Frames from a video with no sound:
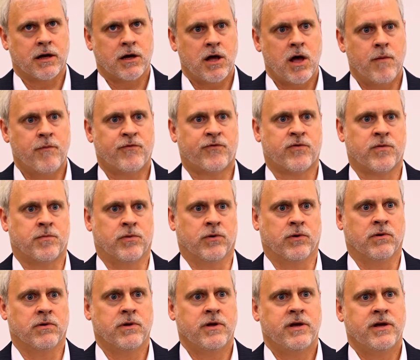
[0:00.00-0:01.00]

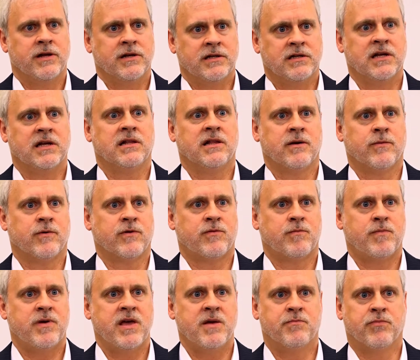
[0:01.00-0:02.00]
comfortable dealing
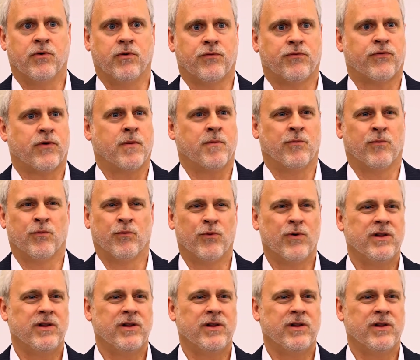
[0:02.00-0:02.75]
with people from